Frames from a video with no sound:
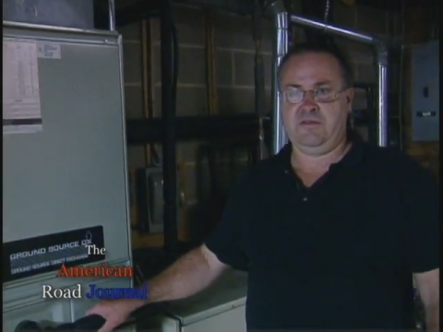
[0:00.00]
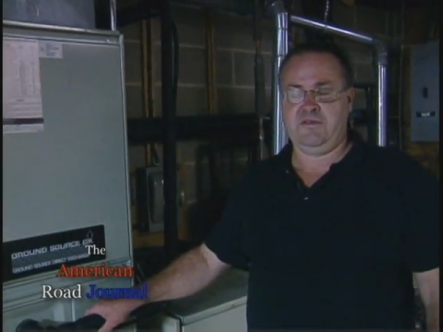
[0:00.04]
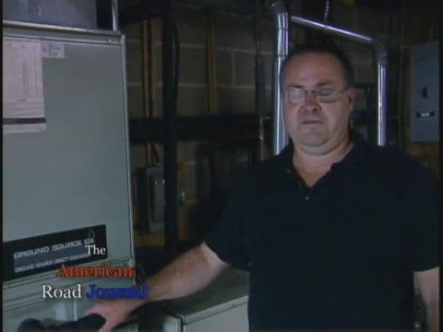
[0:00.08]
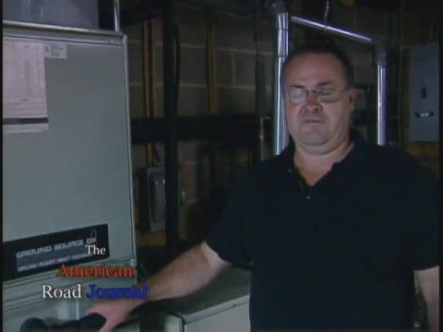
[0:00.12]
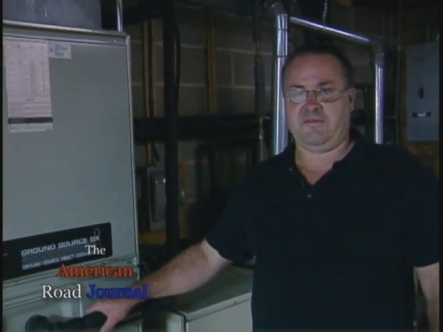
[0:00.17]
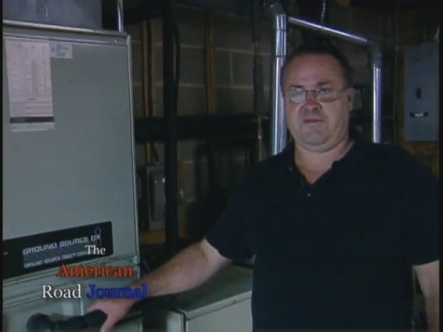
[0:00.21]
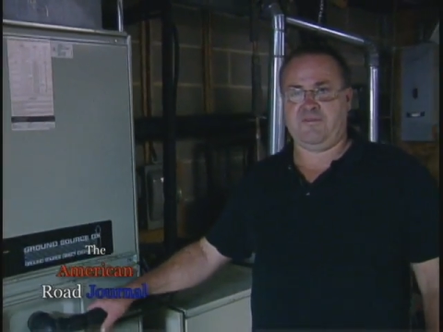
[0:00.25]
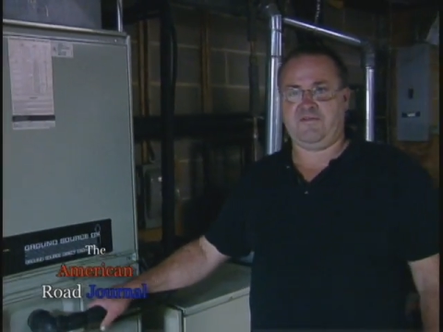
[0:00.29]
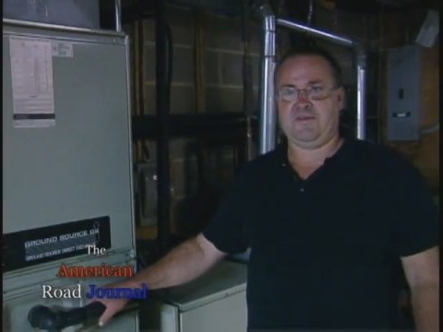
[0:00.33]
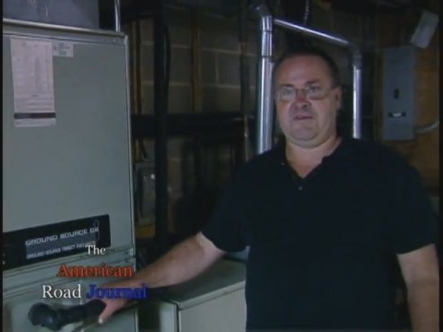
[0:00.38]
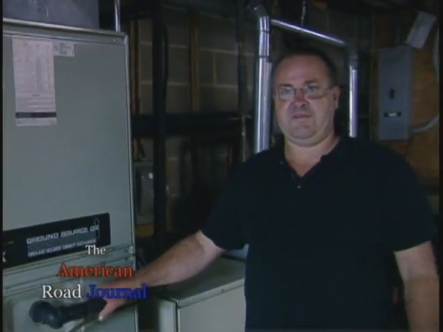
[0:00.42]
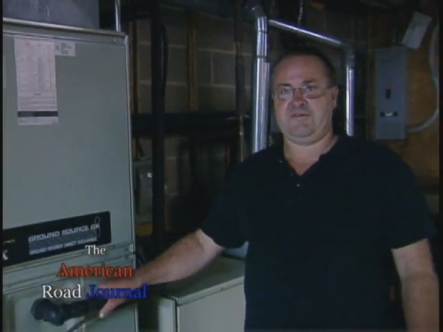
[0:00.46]

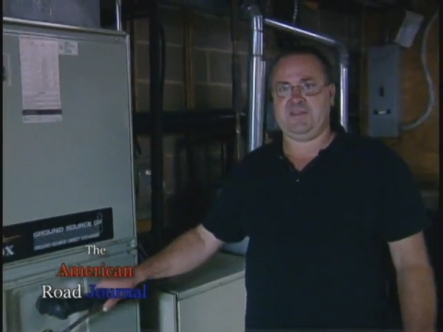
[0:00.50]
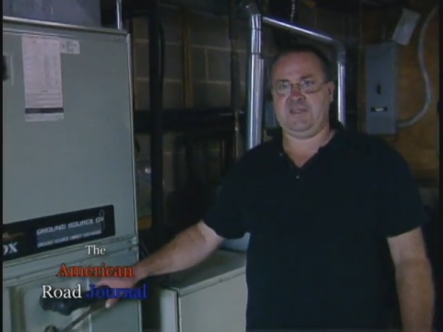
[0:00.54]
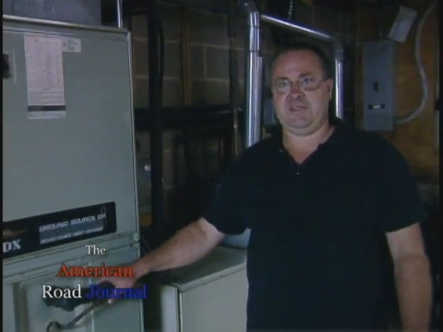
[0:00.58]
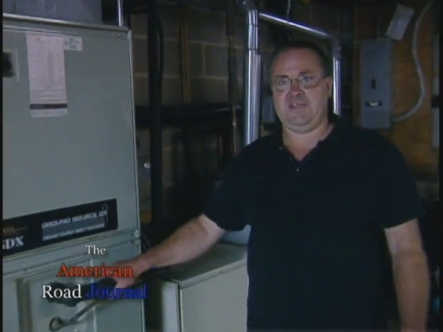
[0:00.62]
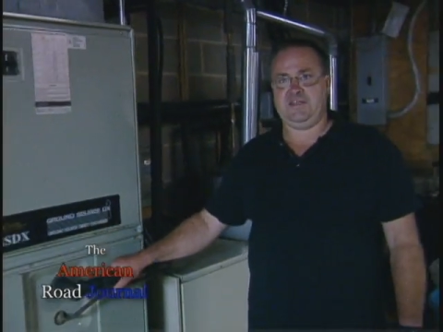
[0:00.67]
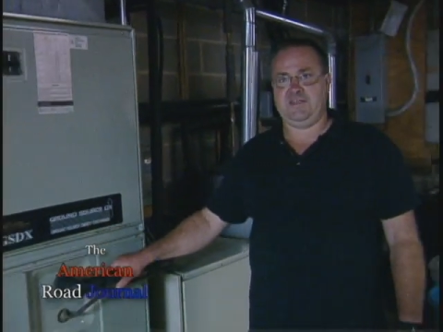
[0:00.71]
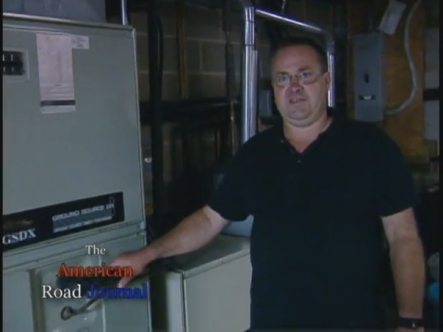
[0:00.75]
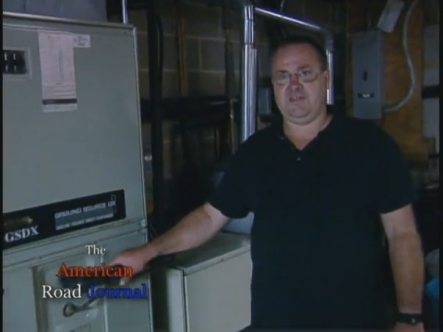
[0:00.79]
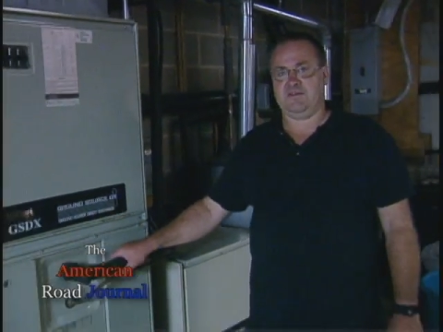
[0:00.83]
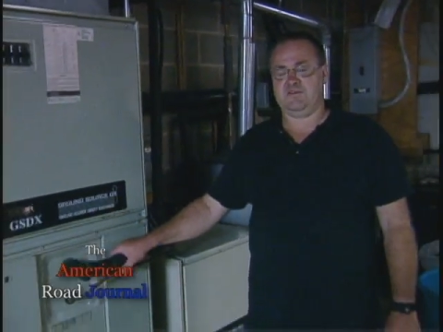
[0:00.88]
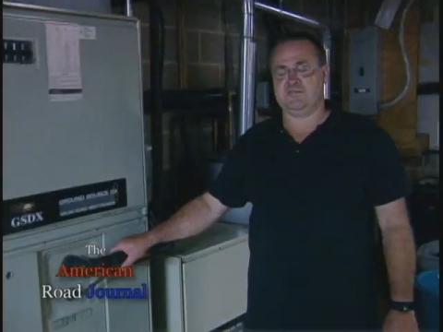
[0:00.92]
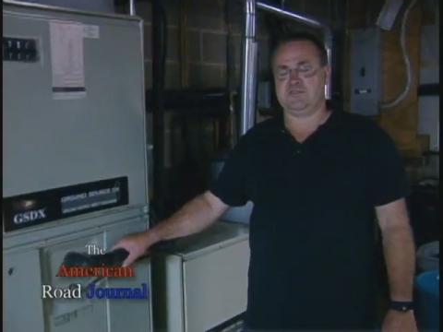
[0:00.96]
for
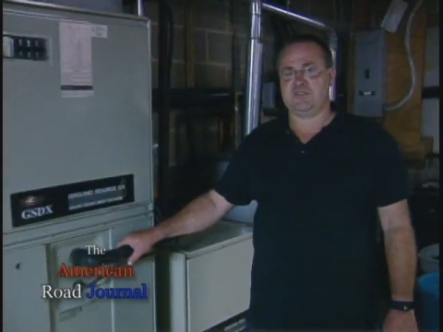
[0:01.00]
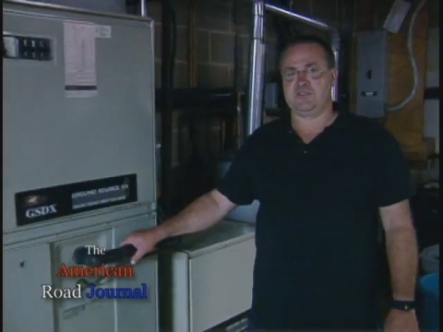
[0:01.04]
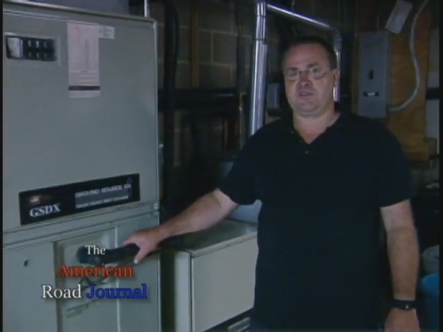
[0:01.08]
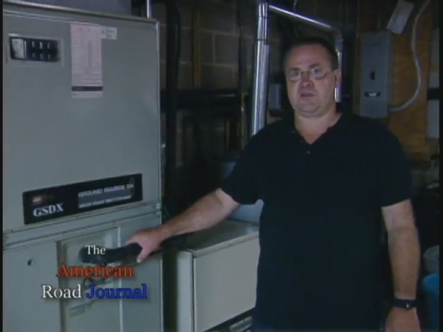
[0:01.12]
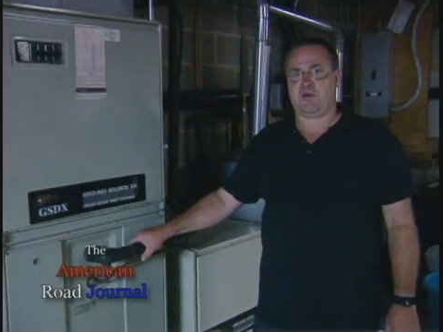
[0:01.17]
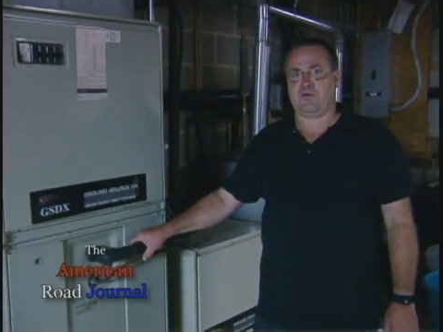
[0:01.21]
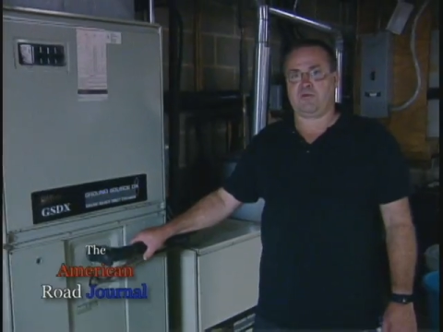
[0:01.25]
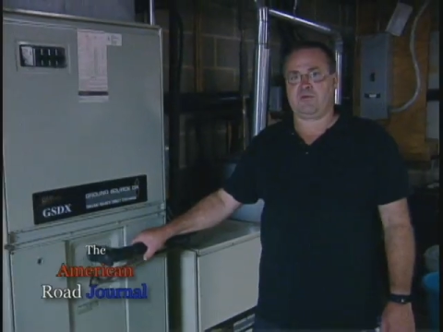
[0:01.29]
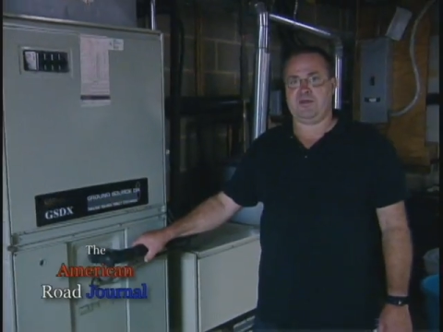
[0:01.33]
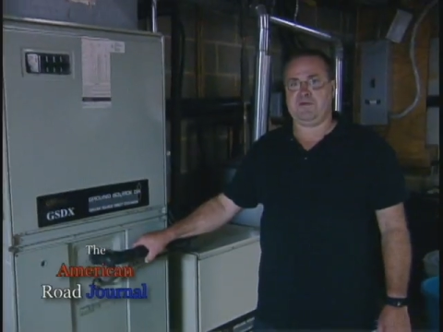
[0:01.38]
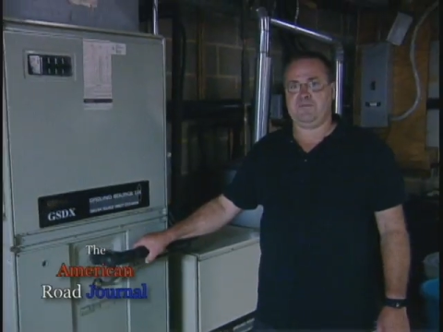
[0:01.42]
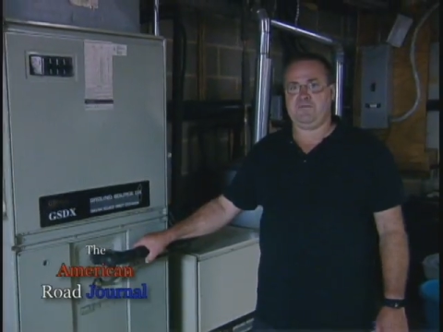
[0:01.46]
15 years, has
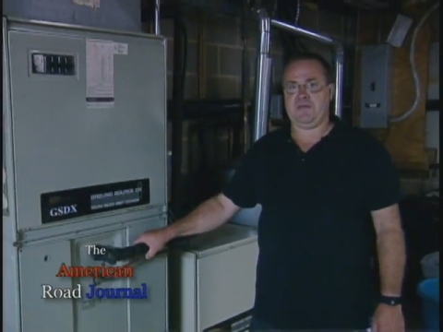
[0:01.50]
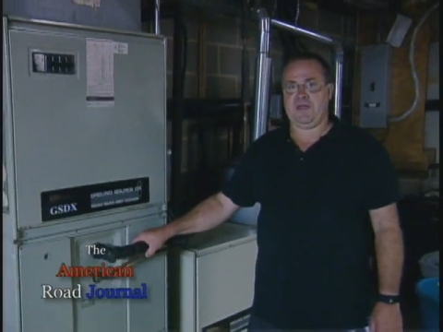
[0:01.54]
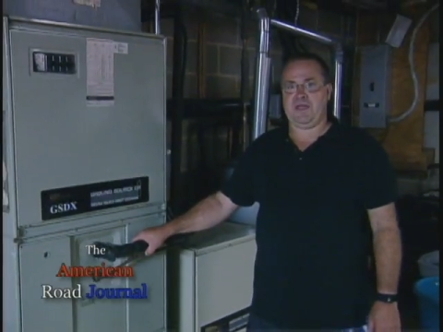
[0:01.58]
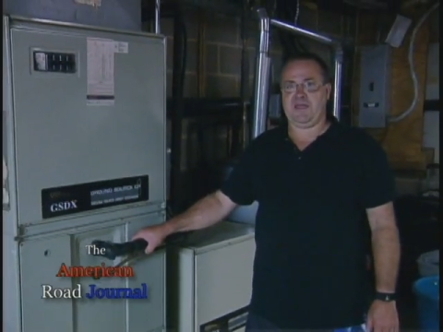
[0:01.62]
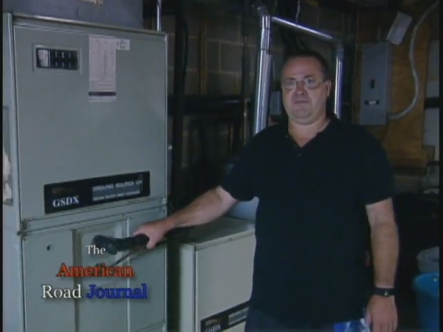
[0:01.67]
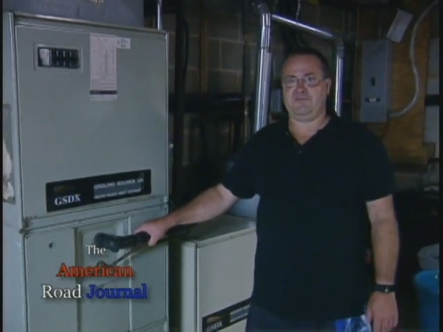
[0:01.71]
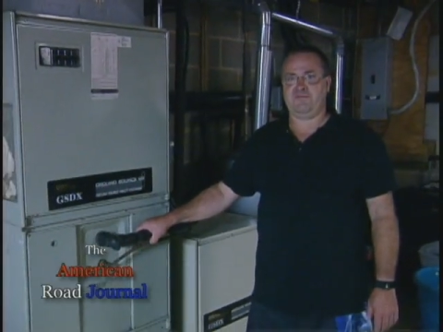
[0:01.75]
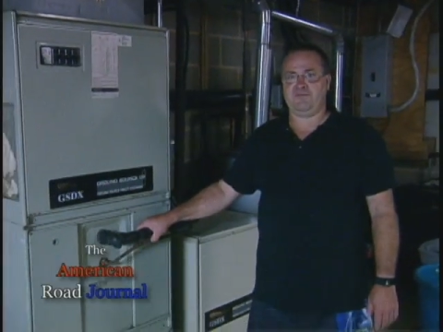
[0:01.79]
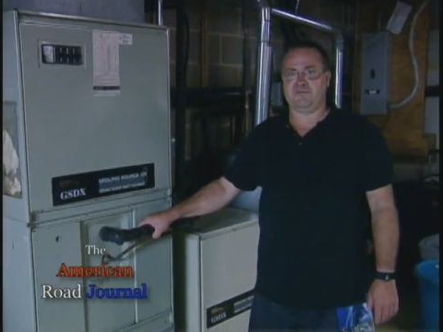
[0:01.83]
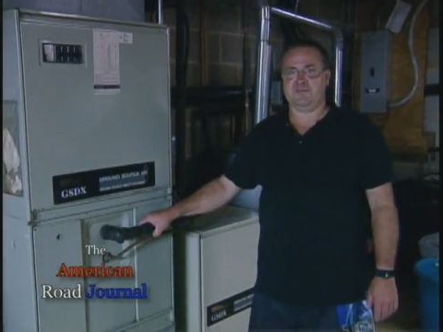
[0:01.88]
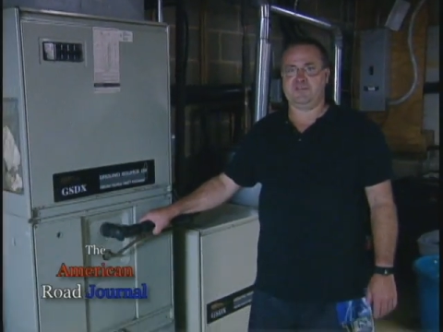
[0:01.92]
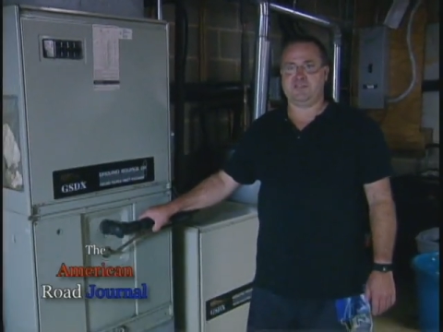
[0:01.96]
already
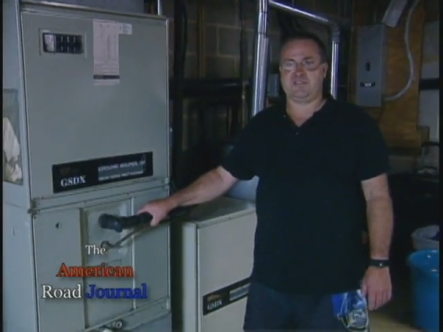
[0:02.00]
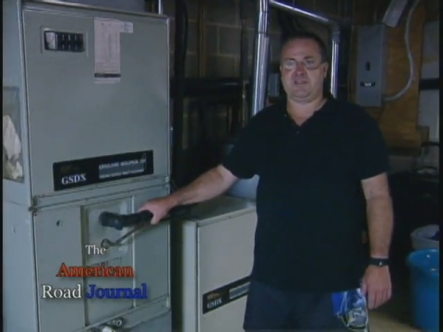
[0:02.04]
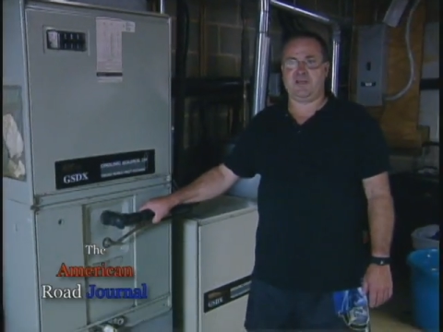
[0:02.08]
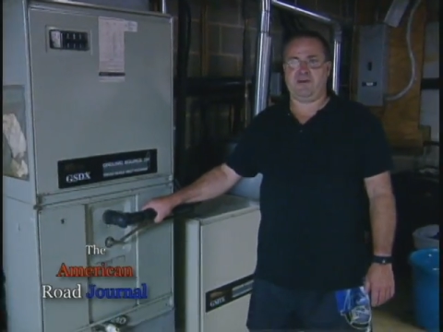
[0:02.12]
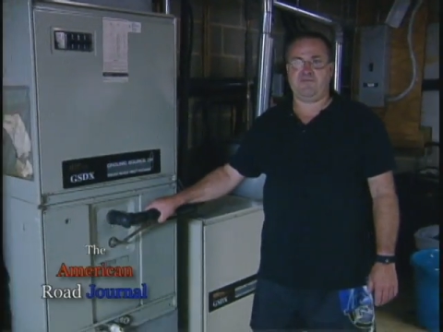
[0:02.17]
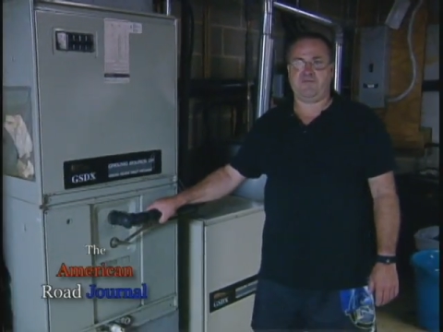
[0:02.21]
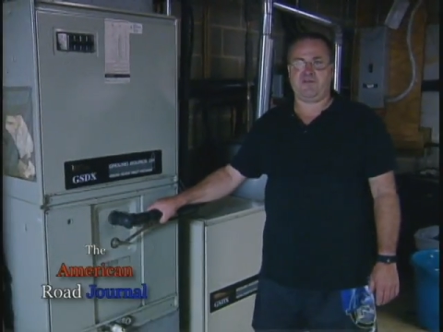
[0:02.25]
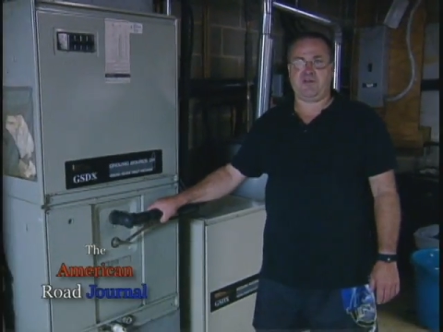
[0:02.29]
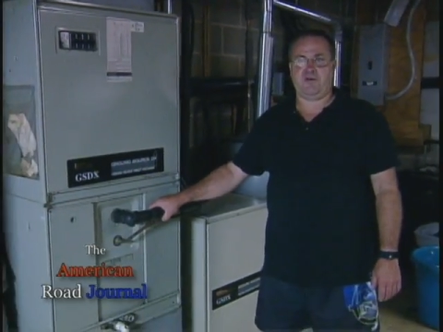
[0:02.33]
paid for itself